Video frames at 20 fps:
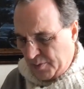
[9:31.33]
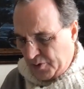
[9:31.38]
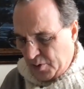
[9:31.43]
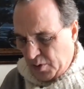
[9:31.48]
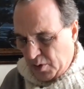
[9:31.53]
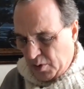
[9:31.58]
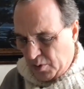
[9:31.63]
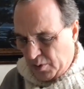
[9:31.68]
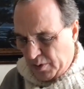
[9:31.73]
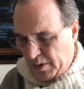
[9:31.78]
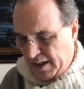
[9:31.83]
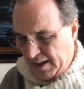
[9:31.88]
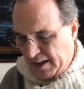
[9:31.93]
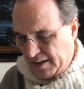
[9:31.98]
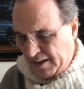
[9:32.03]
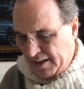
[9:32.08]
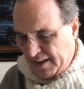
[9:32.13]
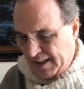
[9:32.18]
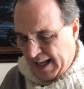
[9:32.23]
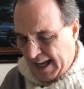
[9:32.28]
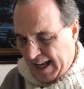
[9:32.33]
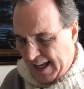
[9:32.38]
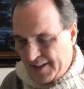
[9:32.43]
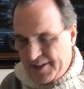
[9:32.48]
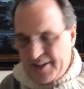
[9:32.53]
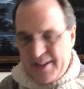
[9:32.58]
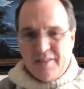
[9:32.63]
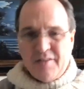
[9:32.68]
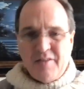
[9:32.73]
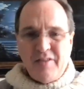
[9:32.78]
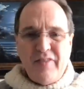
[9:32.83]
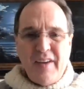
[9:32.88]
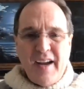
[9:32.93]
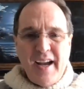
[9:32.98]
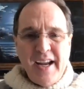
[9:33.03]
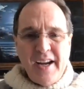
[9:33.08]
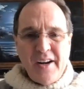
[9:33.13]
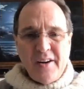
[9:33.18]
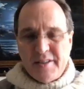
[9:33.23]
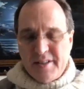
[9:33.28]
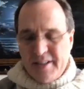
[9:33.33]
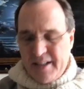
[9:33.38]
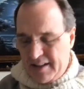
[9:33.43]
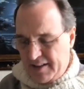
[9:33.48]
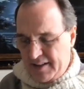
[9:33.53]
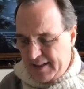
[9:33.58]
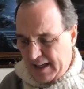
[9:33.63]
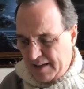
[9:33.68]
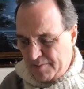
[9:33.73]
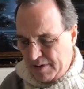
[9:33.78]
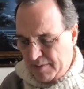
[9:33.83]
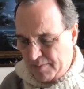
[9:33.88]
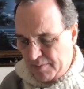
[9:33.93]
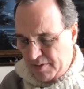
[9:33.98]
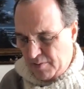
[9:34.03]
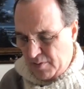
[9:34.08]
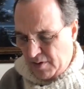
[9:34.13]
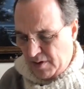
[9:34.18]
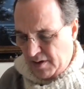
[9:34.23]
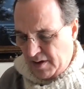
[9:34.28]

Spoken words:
It's just like going to throw gas on fire.